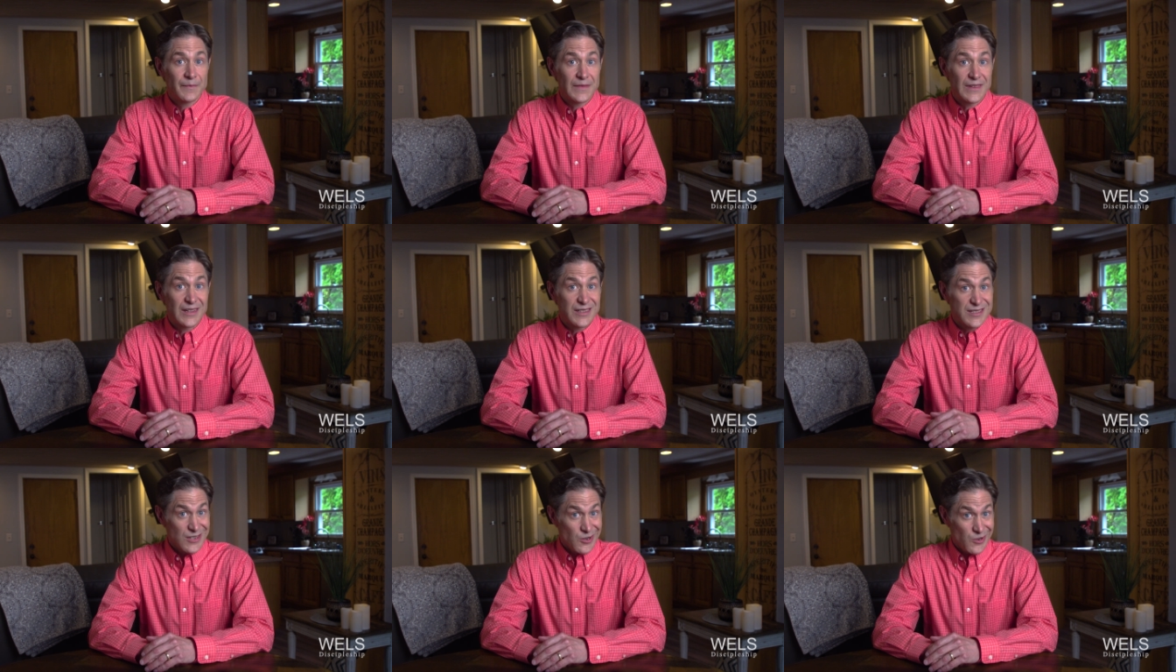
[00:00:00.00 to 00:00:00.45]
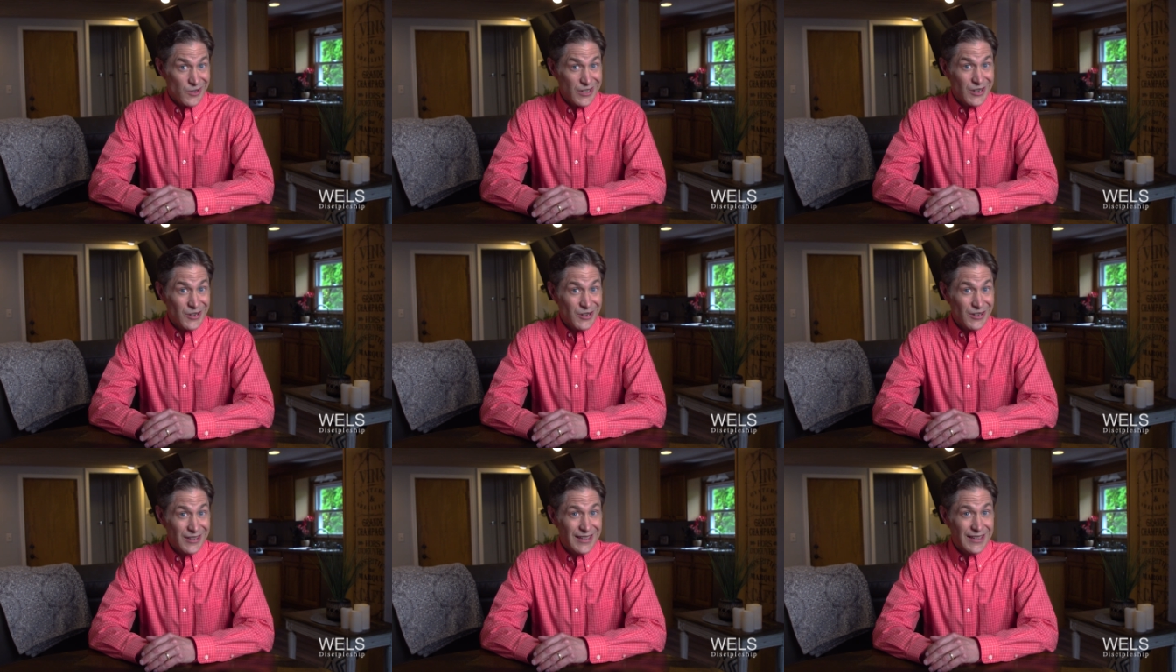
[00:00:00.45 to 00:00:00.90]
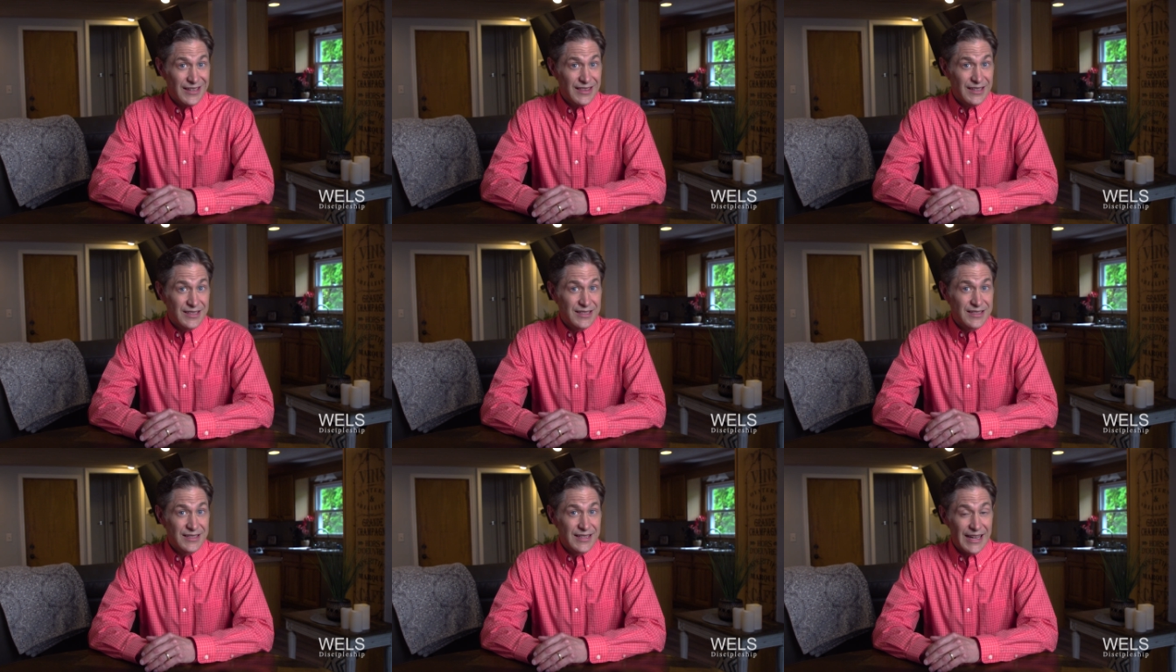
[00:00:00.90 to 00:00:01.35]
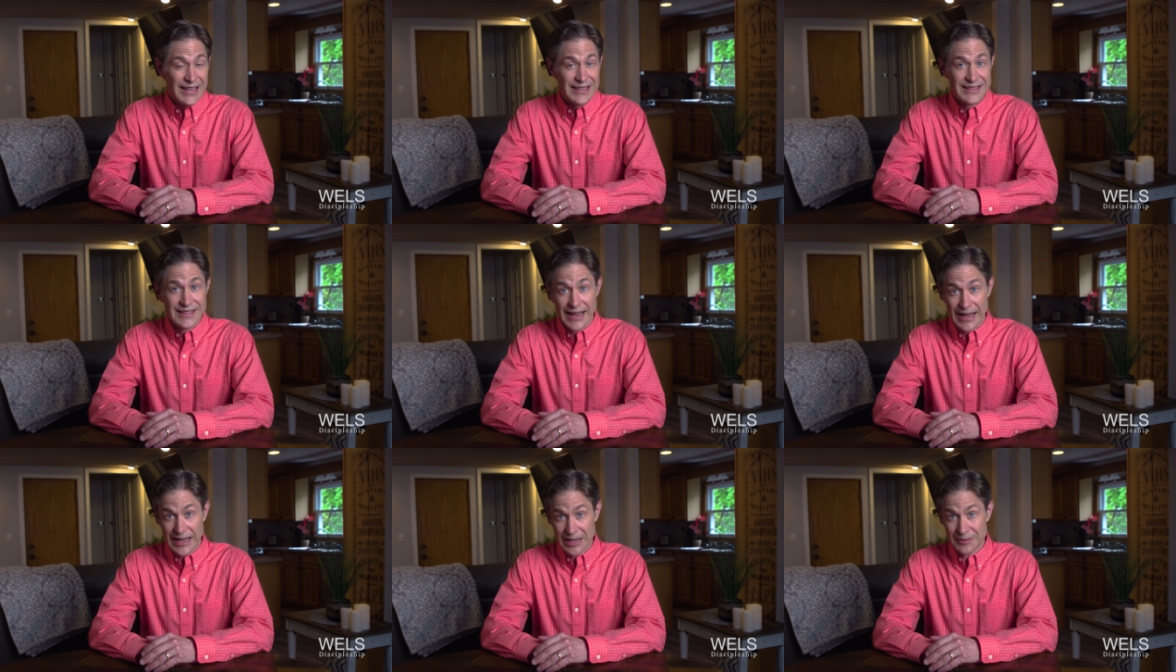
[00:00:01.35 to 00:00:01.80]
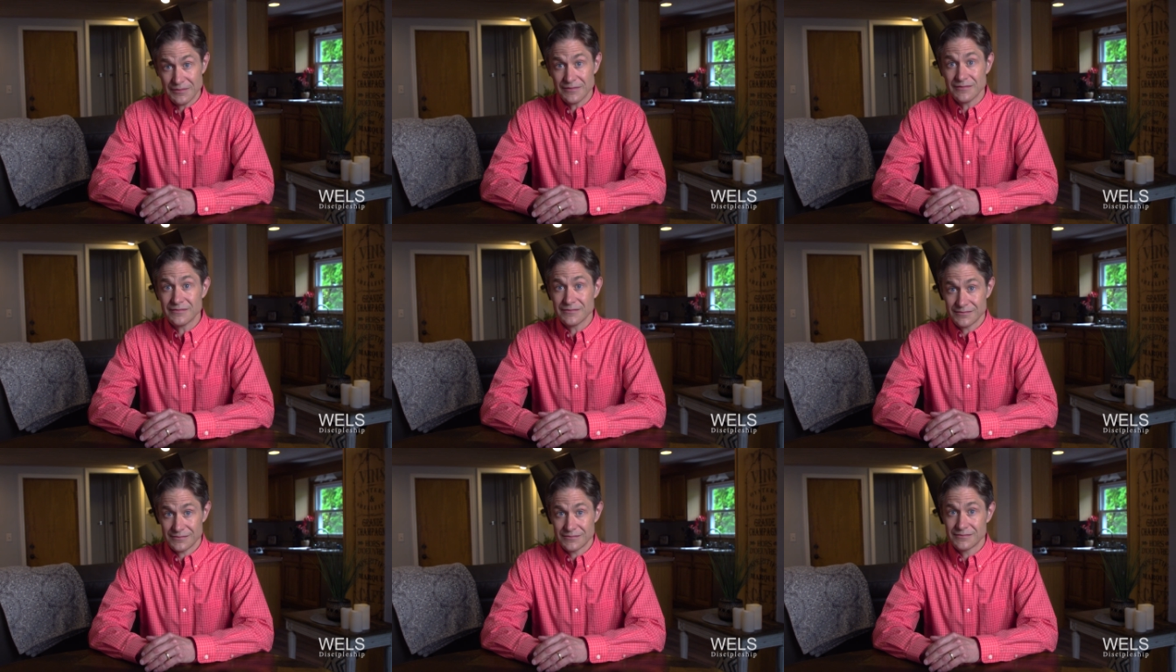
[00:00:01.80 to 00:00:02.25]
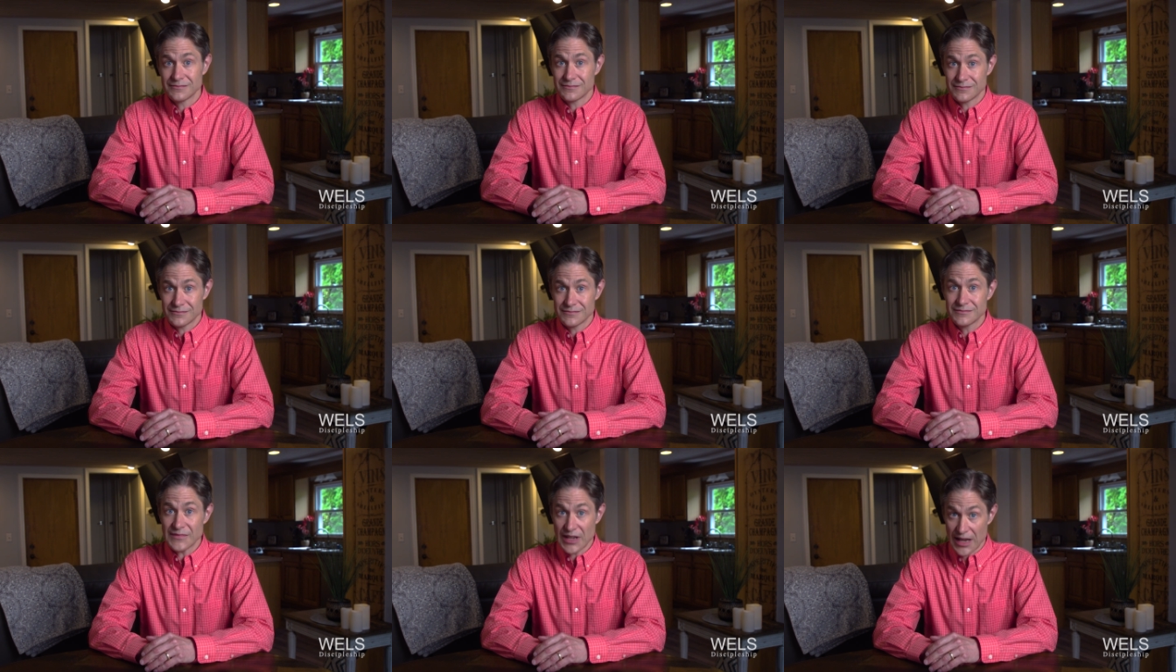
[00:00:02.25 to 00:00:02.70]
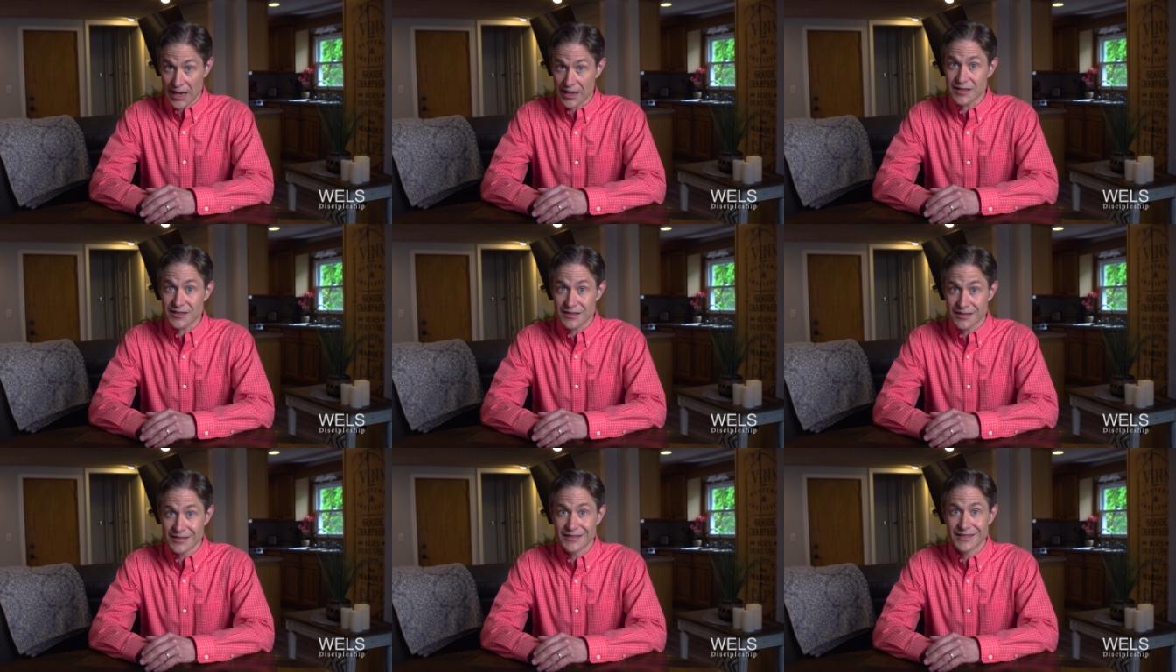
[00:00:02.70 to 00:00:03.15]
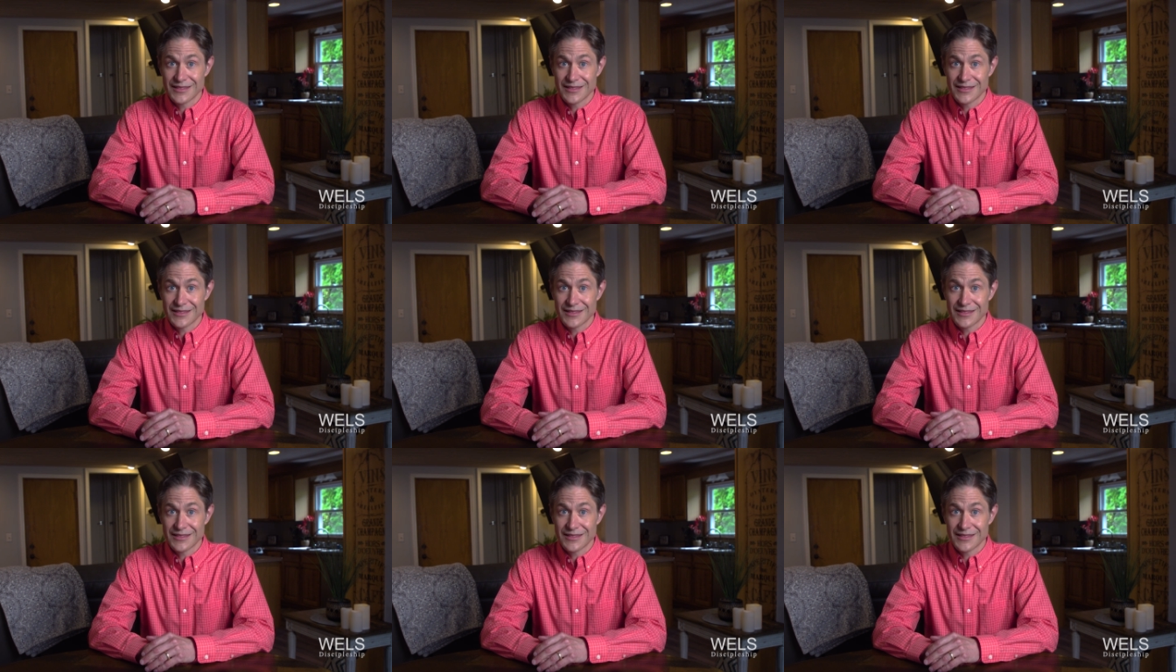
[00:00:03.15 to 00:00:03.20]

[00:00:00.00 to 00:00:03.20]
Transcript: Does knowing her like this take time? Yes,